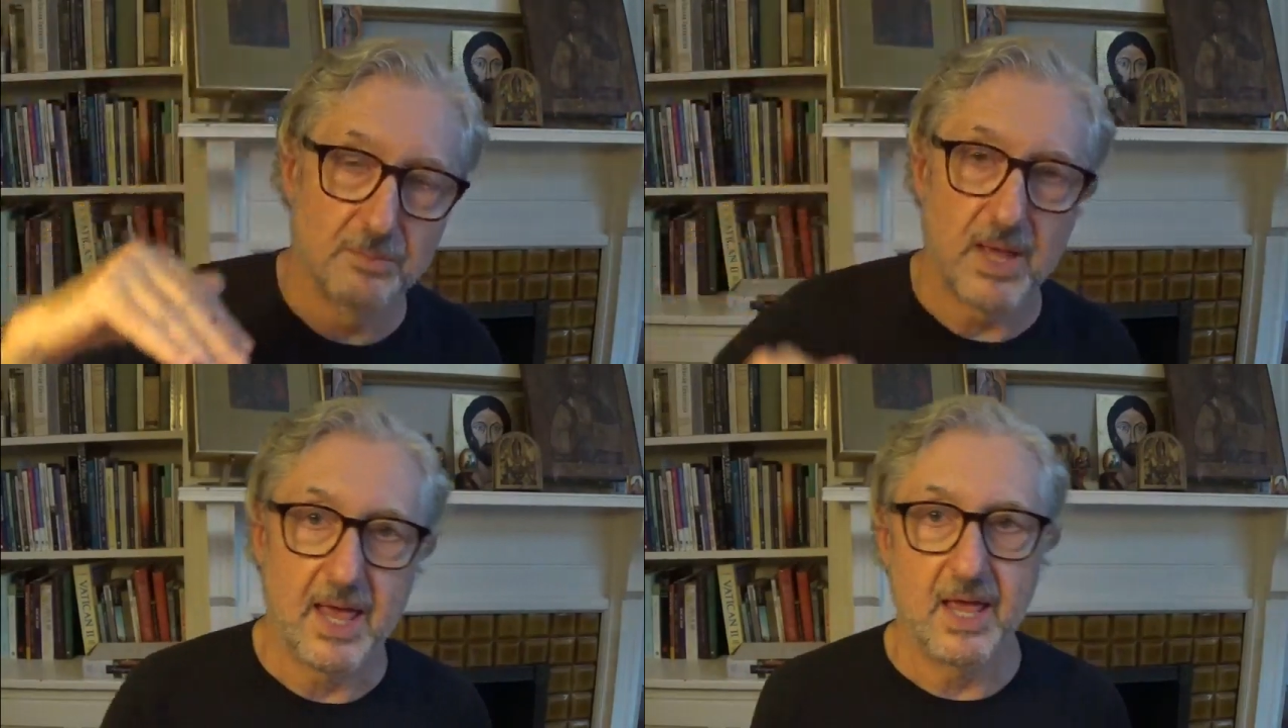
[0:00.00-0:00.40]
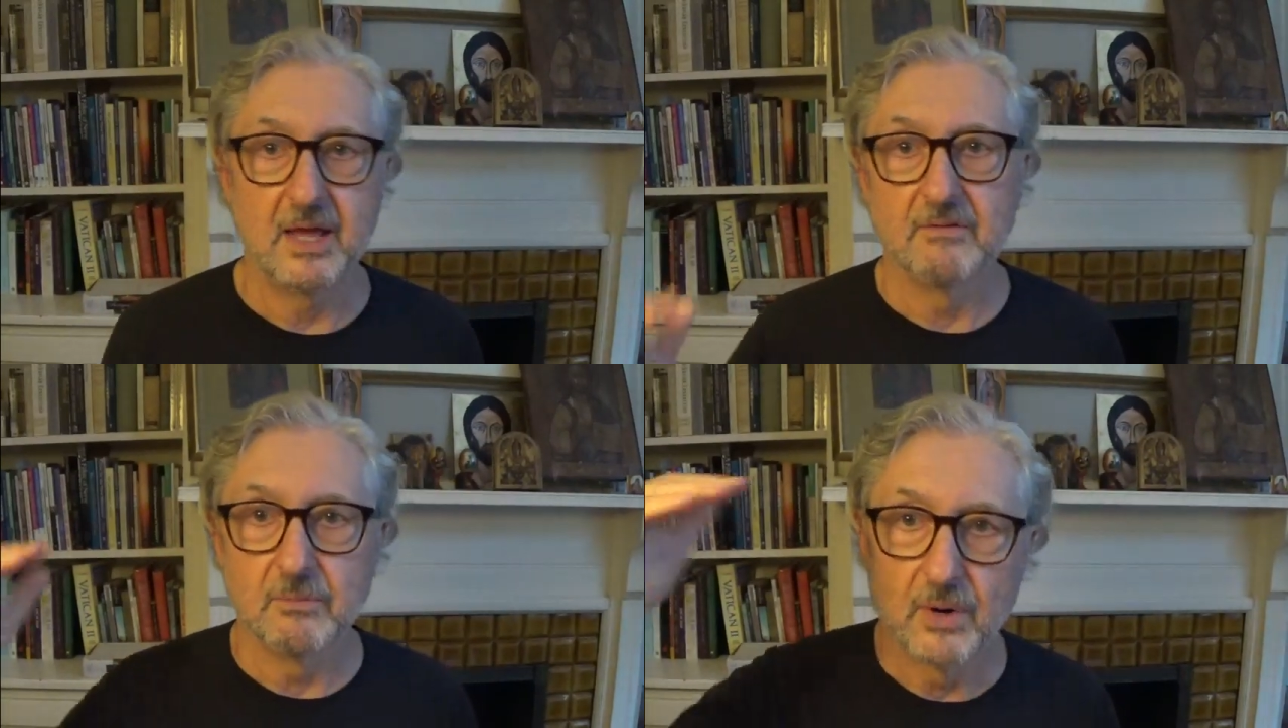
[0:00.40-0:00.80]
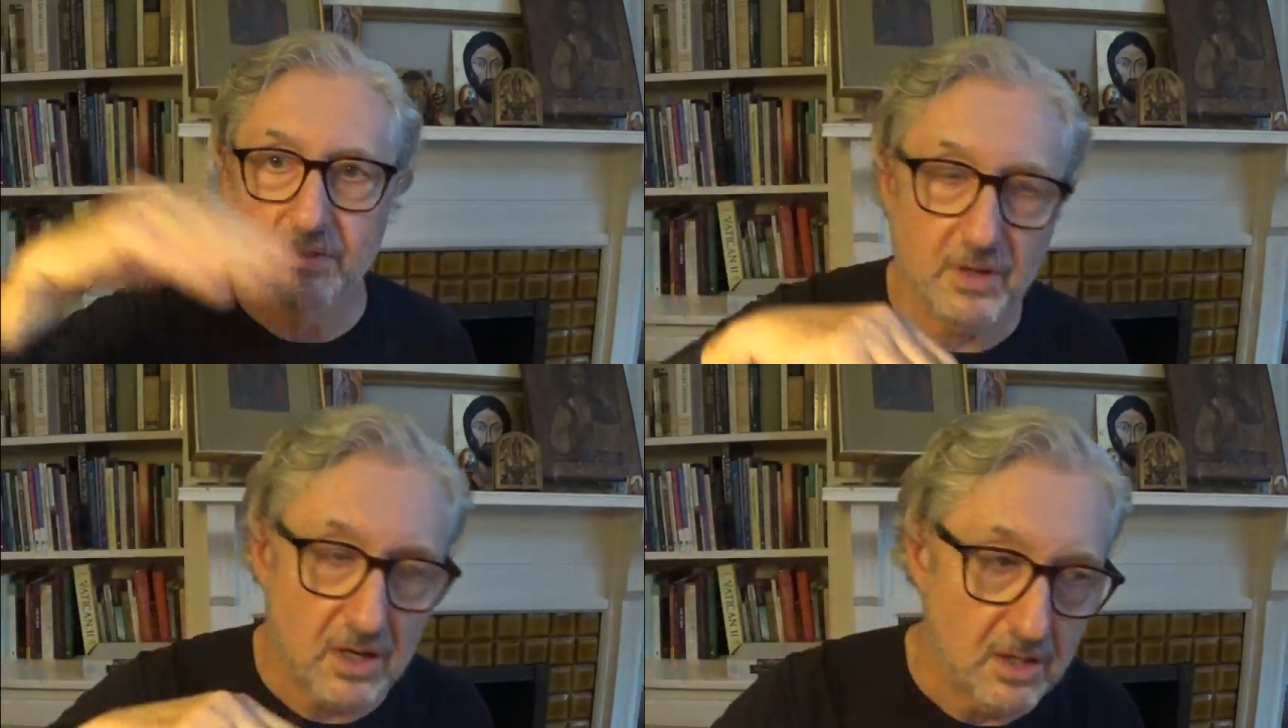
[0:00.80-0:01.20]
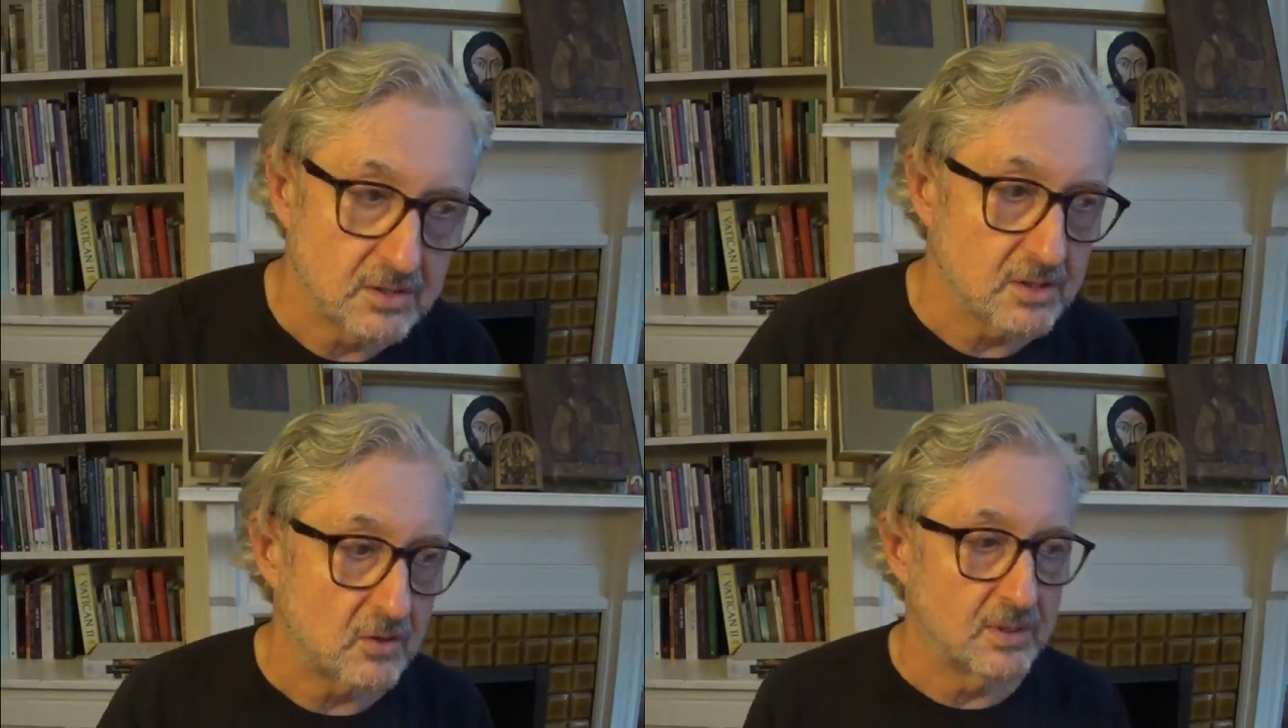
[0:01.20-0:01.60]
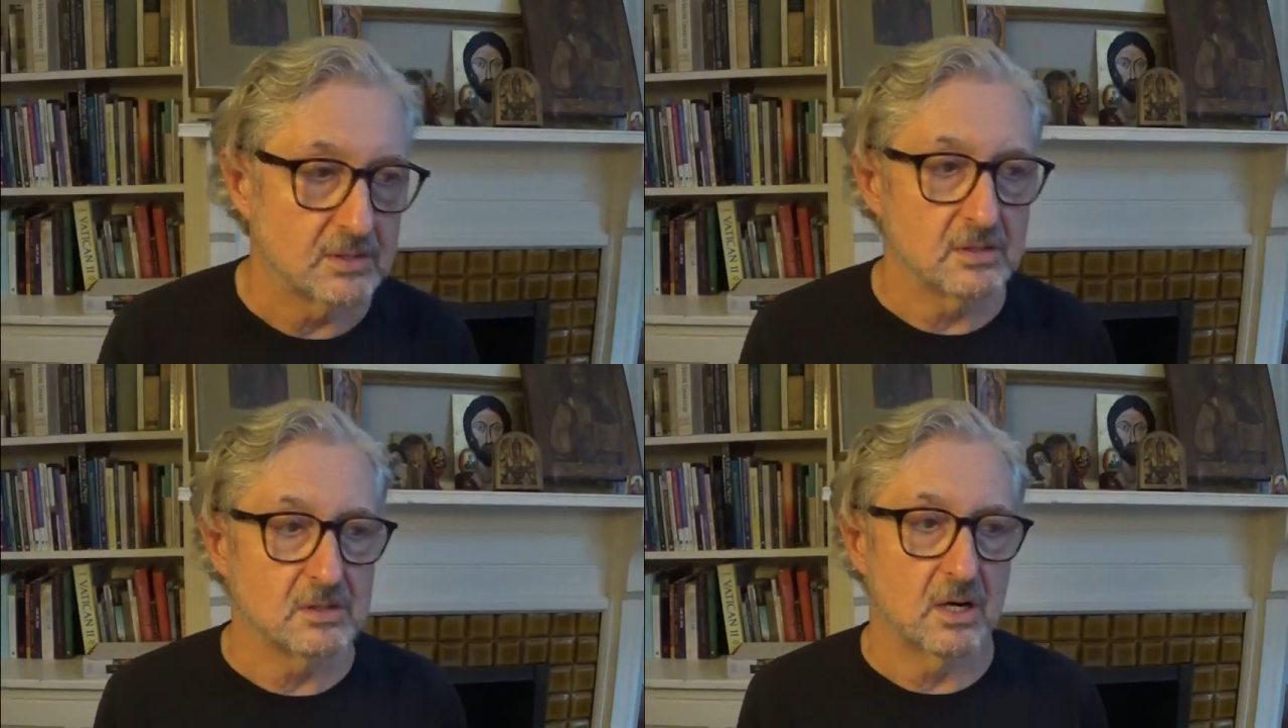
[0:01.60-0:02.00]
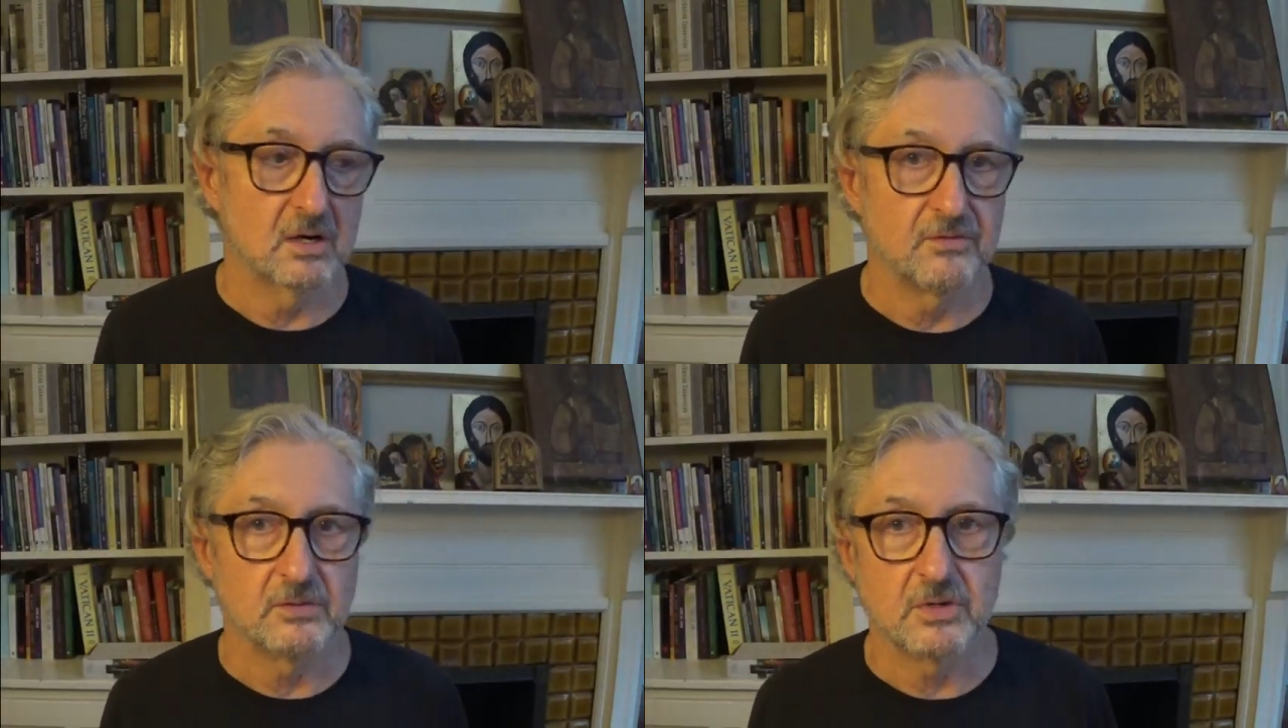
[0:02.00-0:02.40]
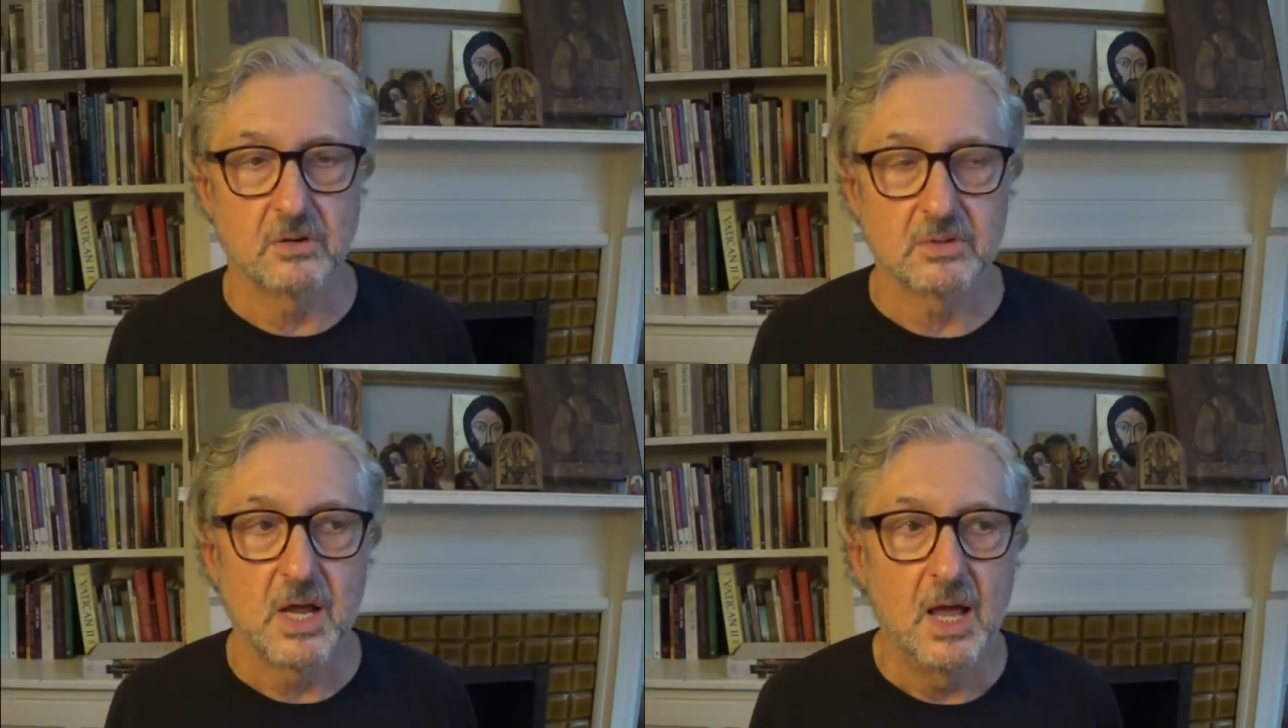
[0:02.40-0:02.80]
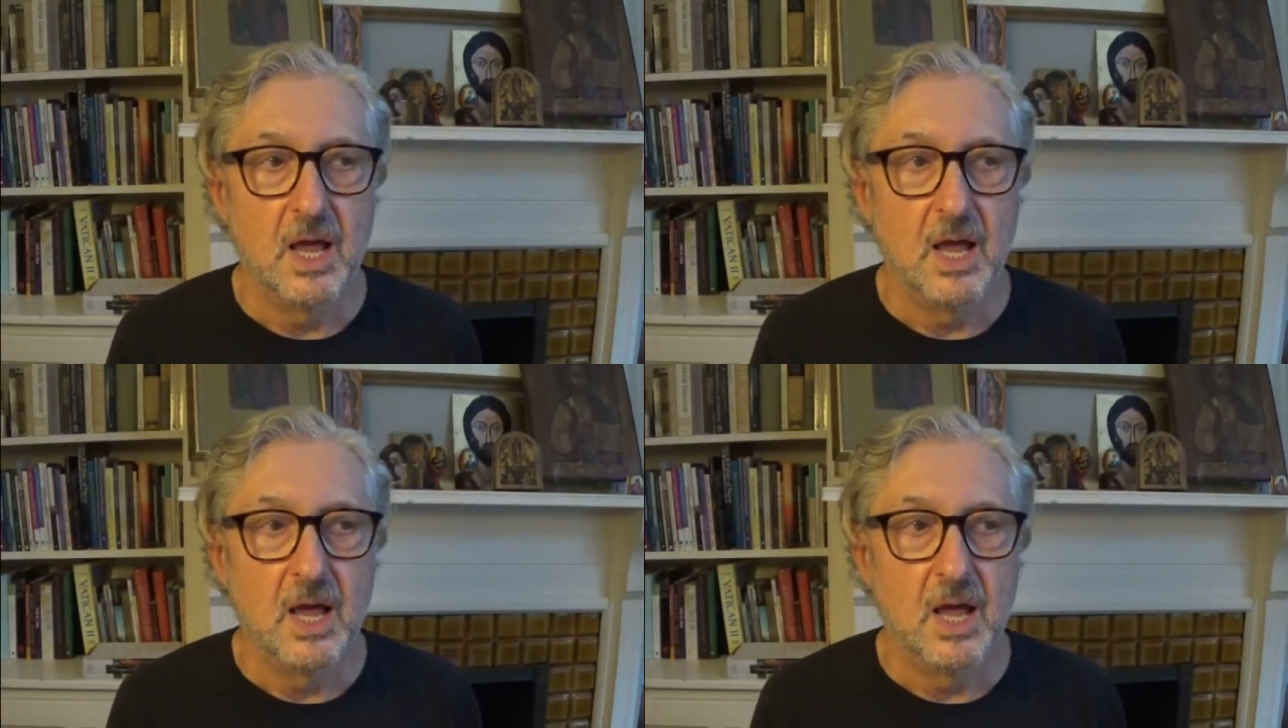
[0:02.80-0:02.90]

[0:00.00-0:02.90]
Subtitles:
to behave and what the consequences are if you don't.